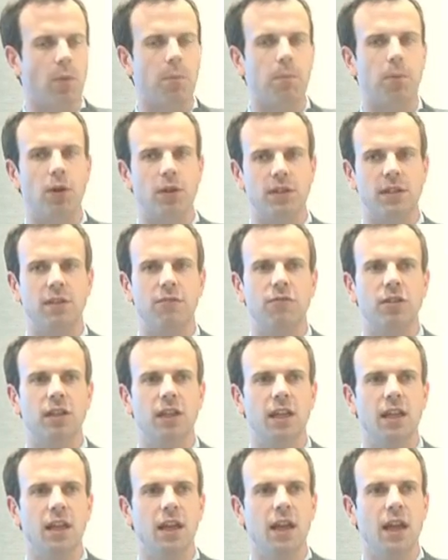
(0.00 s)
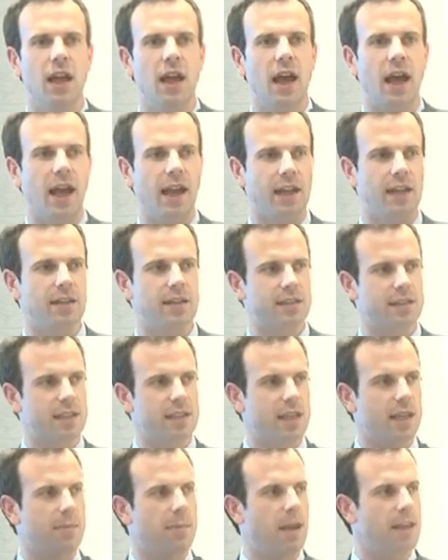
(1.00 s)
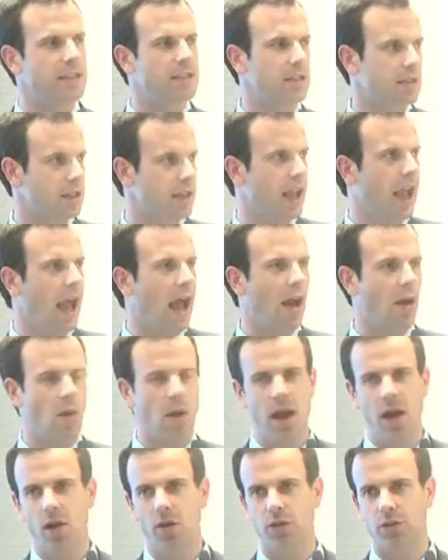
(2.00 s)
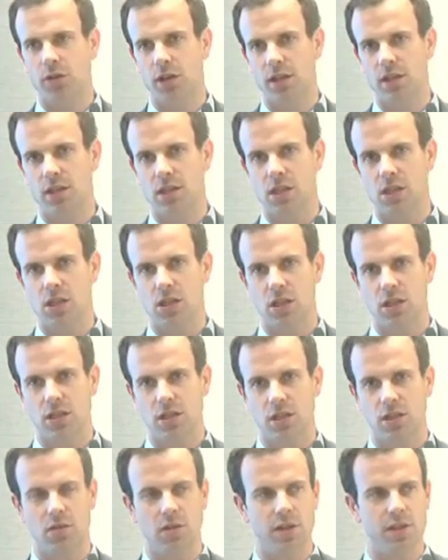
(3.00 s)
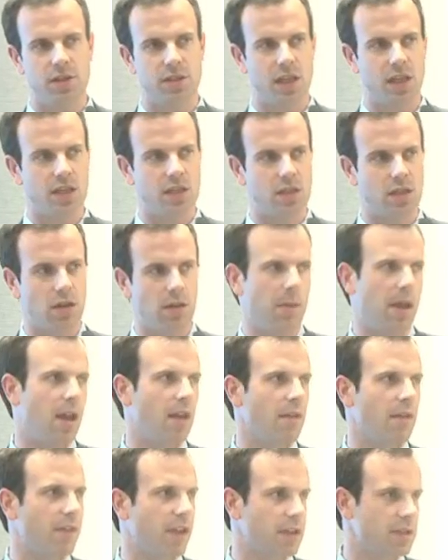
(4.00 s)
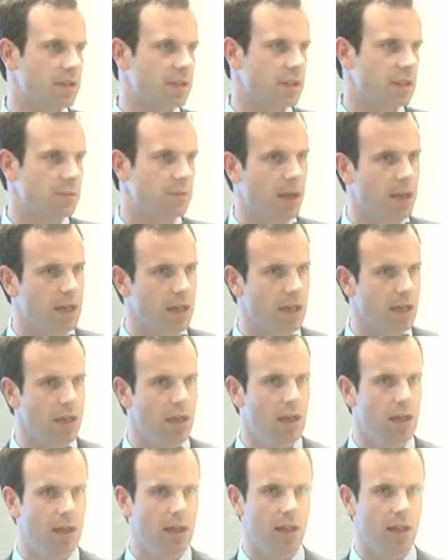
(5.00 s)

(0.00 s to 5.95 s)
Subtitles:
Put differently, I can see basically how health transitions and utilization are manifest in spending.